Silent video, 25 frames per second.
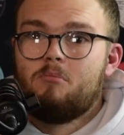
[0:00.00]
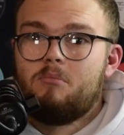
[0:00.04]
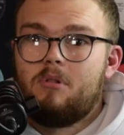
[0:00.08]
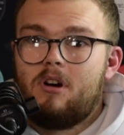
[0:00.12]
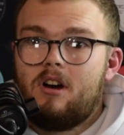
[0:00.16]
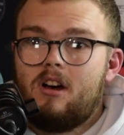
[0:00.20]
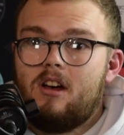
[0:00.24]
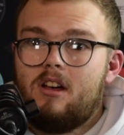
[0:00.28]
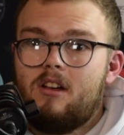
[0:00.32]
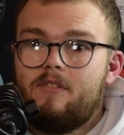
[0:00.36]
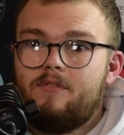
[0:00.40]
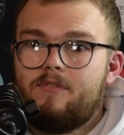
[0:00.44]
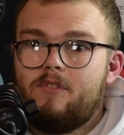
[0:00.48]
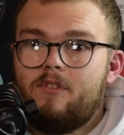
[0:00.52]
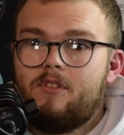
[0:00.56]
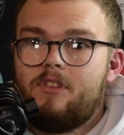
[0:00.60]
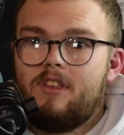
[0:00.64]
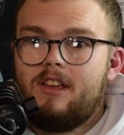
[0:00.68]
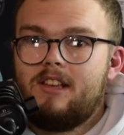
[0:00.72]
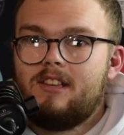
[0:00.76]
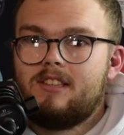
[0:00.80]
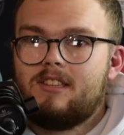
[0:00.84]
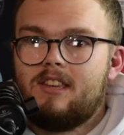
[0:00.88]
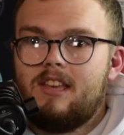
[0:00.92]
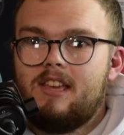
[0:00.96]
But
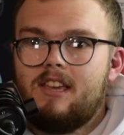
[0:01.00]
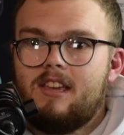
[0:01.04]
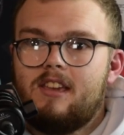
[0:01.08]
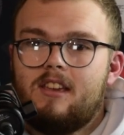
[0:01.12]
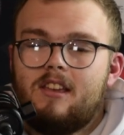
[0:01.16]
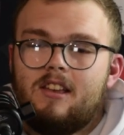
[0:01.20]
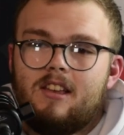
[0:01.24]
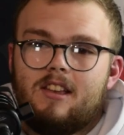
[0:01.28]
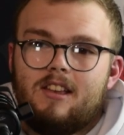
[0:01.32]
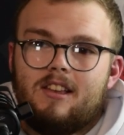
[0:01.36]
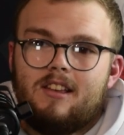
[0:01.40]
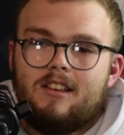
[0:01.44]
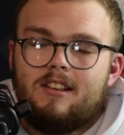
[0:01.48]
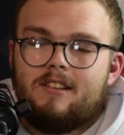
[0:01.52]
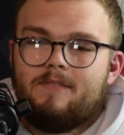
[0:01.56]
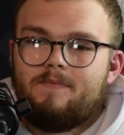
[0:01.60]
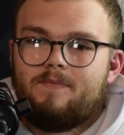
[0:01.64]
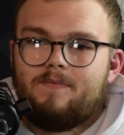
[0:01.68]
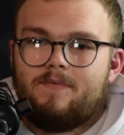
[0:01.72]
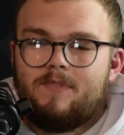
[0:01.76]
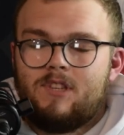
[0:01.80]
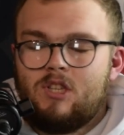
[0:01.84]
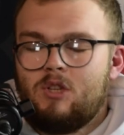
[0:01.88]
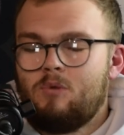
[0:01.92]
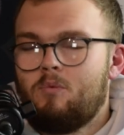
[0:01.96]
for things like
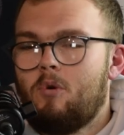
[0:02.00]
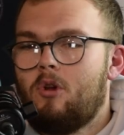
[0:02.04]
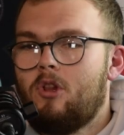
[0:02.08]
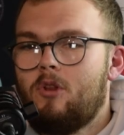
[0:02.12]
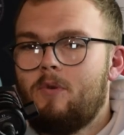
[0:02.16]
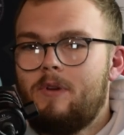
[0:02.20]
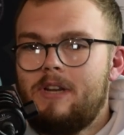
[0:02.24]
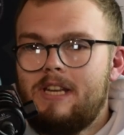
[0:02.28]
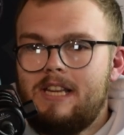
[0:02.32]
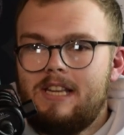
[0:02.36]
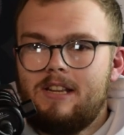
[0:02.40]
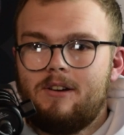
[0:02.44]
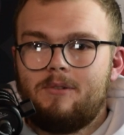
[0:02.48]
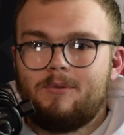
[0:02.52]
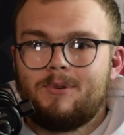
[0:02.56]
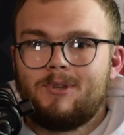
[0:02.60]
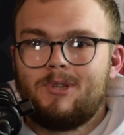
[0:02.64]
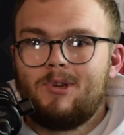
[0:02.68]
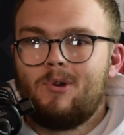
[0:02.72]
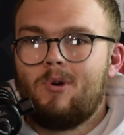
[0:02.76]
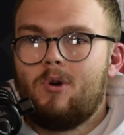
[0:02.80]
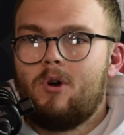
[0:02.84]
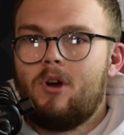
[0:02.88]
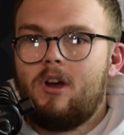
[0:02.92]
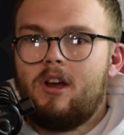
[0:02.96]
swallowing
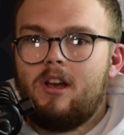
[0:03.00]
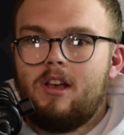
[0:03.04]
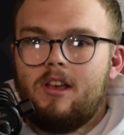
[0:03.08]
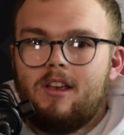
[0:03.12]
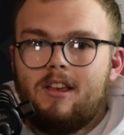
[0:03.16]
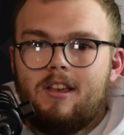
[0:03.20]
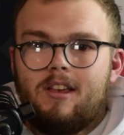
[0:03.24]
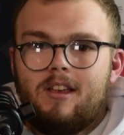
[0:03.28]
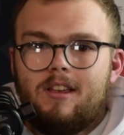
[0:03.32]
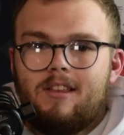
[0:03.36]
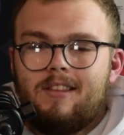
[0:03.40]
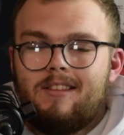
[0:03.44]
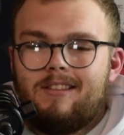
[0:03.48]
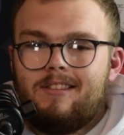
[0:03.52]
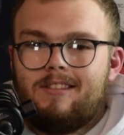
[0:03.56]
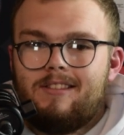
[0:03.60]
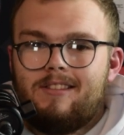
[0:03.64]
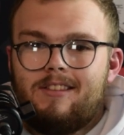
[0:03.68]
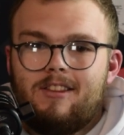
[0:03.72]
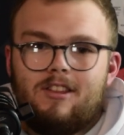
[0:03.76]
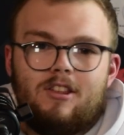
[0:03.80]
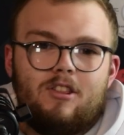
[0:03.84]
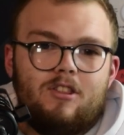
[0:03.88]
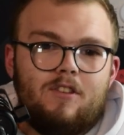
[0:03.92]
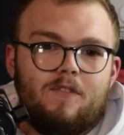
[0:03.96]
needles or
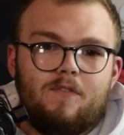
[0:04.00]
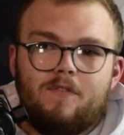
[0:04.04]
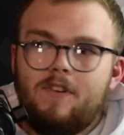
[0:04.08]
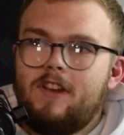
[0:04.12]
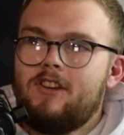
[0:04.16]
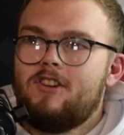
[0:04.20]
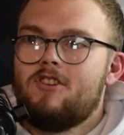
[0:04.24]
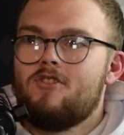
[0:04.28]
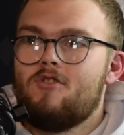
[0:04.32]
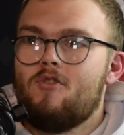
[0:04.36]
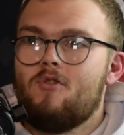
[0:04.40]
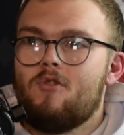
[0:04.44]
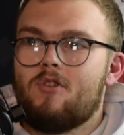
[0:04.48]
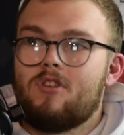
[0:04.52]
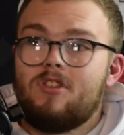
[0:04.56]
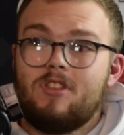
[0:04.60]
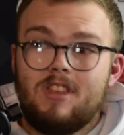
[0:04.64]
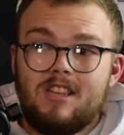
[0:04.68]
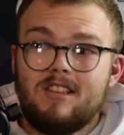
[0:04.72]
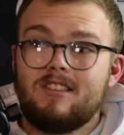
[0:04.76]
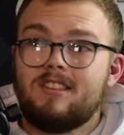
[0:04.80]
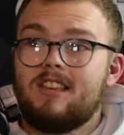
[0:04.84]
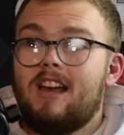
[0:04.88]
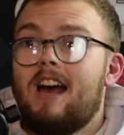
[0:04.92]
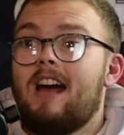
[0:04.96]
the, the fishing
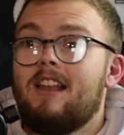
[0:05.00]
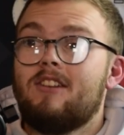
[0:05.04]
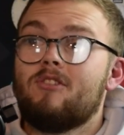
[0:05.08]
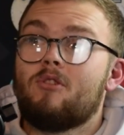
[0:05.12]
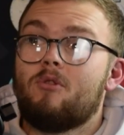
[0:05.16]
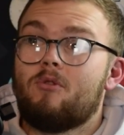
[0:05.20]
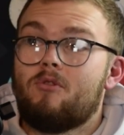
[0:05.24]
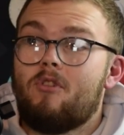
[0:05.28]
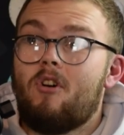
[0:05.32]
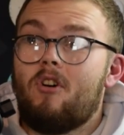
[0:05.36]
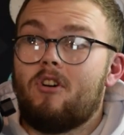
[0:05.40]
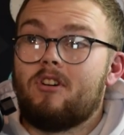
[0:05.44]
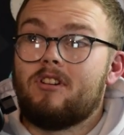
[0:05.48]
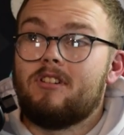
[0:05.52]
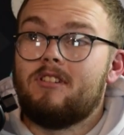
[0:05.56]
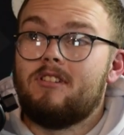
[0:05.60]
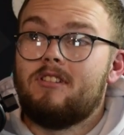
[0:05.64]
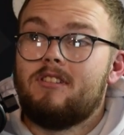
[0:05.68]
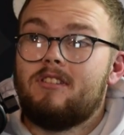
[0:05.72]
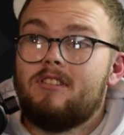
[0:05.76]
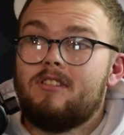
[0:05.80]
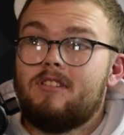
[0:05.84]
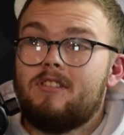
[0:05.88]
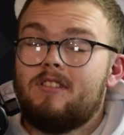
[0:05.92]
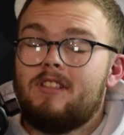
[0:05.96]
hook, these can go wrong.
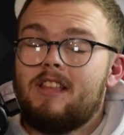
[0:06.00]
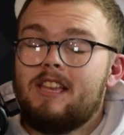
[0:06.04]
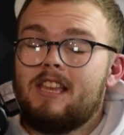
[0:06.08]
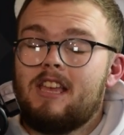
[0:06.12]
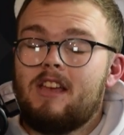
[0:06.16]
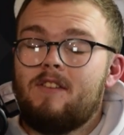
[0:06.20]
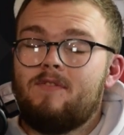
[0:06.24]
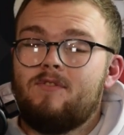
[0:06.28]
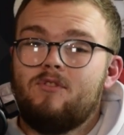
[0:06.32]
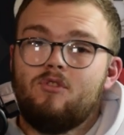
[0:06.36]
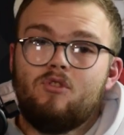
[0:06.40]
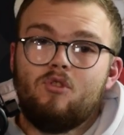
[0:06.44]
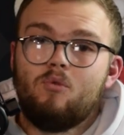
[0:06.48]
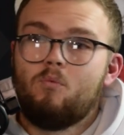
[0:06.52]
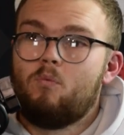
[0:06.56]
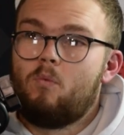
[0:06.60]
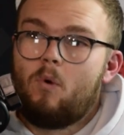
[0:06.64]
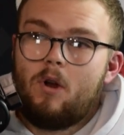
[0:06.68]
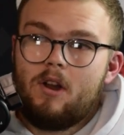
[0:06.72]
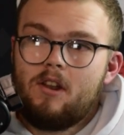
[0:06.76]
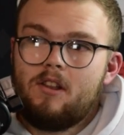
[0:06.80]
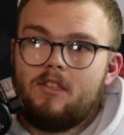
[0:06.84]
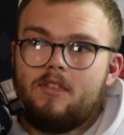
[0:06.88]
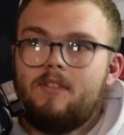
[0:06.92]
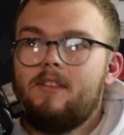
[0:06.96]
Like if you do
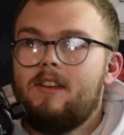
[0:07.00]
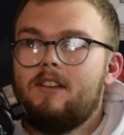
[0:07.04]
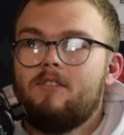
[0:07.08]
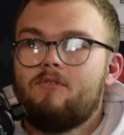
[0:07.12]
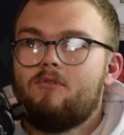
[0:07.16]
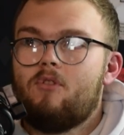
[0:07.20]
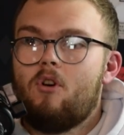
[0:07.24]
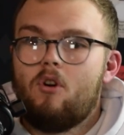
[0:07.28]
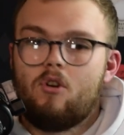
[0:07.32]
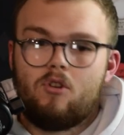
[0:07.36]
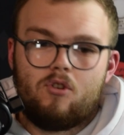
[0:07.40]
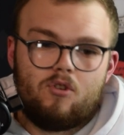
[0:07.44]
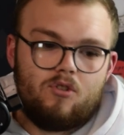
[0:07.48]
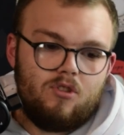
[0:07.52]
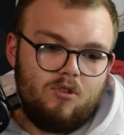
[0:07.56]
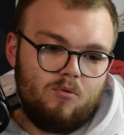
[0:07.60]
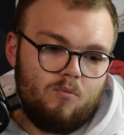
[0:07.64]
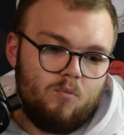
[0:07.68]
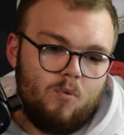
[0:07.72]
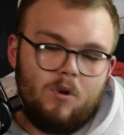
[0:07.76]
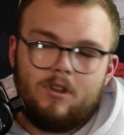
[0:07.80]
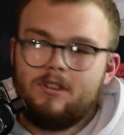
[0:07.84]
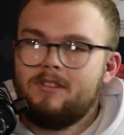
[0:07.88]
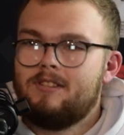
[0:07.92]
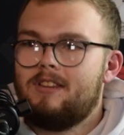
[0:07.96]
one thing wrong, or
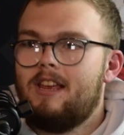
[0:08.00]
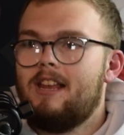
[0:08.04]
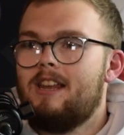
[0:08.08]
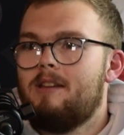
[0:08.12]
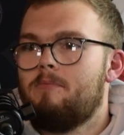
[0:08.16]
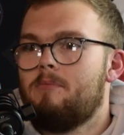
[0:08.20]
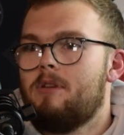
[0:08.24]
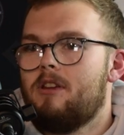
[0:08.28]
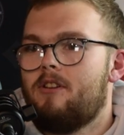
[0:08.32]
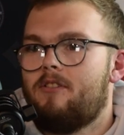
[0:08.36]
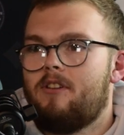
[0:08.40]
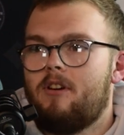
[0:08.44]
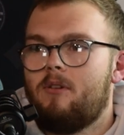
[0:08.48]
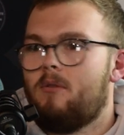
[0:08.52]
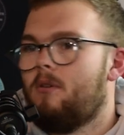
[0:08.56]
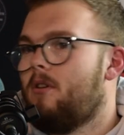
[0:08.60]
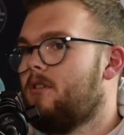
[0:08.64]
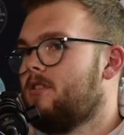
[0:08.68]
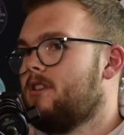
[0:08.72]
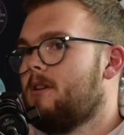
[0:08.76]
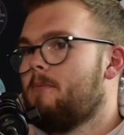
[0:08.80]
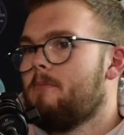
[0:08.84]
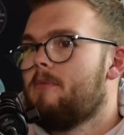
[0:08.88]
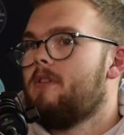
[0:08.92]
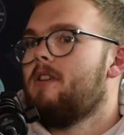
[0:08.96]
they're one centimetre
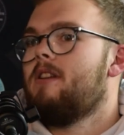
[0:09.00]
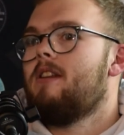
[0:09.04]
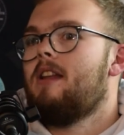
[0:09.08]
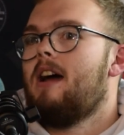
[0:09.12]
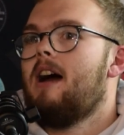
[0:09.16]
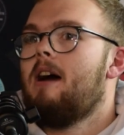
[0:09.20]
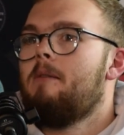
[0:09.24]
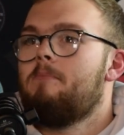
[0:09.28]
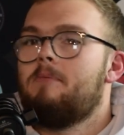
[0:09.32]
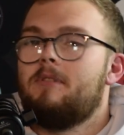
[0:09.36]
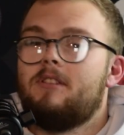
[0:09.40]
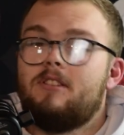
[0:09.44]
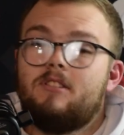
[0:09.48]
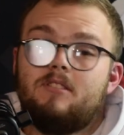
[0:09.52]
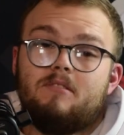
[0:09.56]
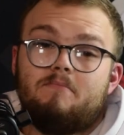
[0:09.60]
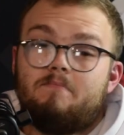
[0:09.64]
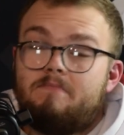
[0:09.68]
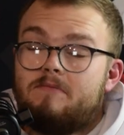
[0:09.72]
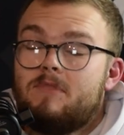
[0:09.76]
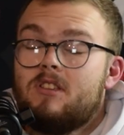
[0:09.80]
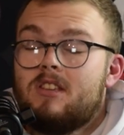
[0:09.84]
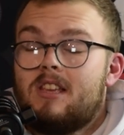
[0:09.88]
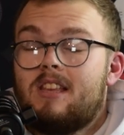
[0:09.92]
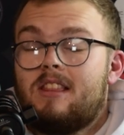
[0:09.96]
out, or something
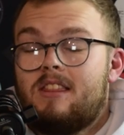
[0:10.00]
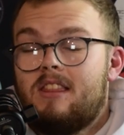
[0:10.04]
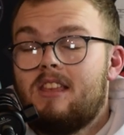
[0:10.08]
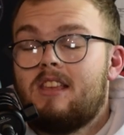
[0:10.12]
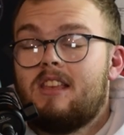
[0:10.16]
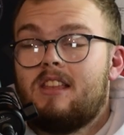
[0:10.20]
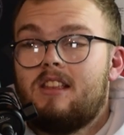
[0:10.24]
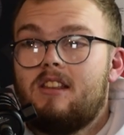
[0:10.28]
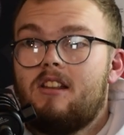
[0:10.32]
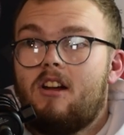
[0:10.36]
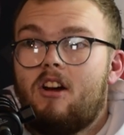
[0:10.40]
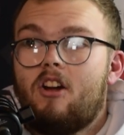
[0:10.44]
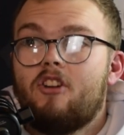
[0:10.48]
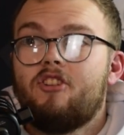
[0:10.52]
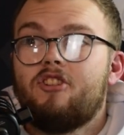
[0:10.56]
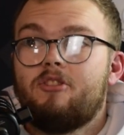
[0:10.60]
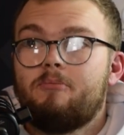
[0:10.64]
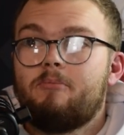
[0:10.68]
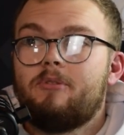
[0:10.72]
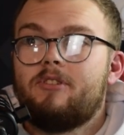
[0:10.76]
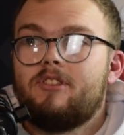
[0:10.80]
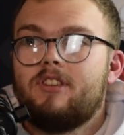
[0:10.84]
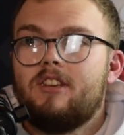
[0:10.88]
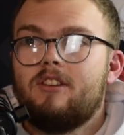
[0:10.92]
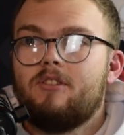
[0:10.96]
happens, you, they can one
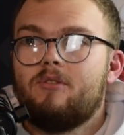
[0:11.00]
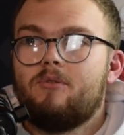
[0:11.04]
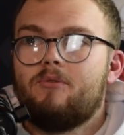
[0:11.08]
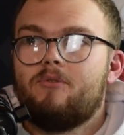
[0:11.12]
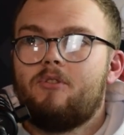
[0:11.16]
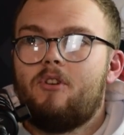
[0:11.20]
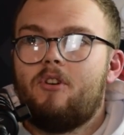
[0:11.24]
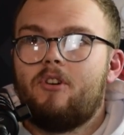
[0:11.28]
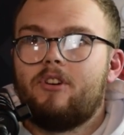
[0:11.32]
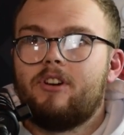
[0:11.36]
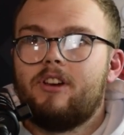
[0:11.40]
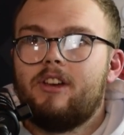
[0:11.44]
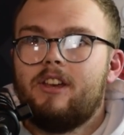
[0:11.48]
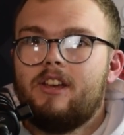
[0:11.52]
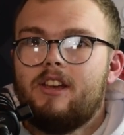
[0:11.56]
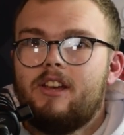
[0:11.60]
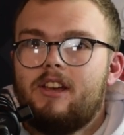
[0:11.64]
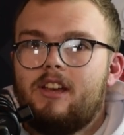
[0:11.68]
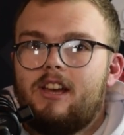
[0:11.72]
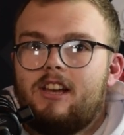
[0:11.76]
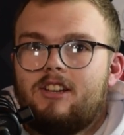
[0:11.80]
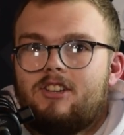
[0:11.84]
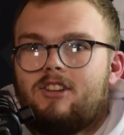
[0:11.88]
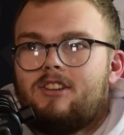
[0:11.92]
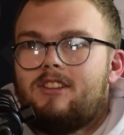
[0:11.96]
hundred percent go wrong.
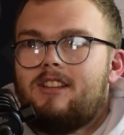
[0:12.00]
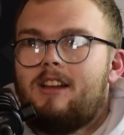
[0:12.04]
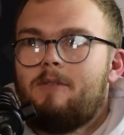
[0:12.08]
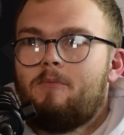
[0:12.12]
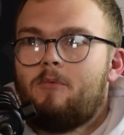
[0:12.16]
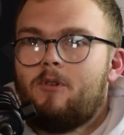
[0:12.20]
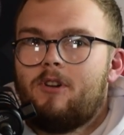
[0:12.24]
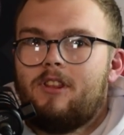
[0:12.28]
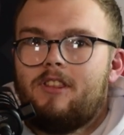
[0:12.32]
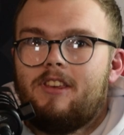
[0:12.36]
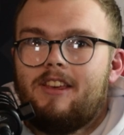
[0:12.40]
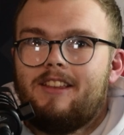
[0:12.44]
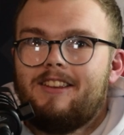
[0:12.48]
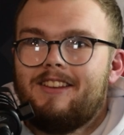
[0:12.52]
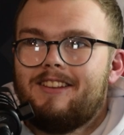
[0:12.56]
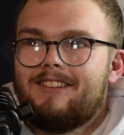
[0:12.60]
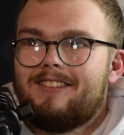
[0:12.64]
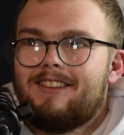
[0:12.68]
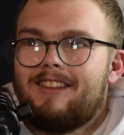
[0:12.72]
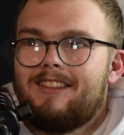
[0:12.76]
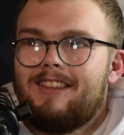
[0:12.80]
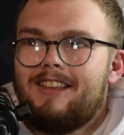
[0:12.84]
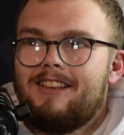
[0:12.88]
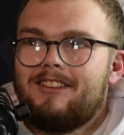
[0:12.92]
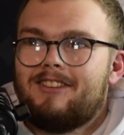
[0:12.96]
It's just I'm one of the
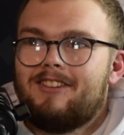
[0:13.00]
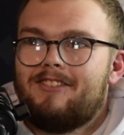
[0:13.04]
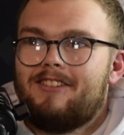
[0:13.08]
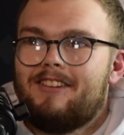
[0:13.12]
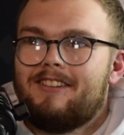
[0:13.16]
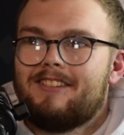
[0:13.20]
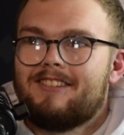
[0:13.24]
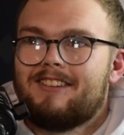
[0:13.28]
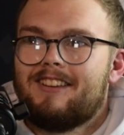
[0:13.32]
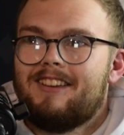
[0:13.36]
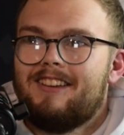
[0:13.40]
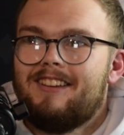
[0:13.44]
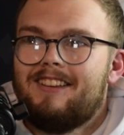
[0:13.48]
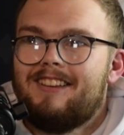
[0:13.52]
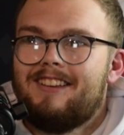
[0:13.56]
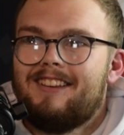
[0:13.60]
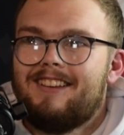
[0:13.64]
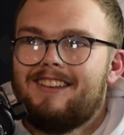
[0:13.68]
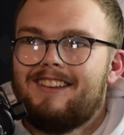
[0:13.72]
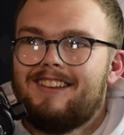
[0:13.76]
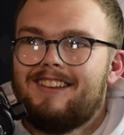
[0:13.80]
idiots that takes a risk.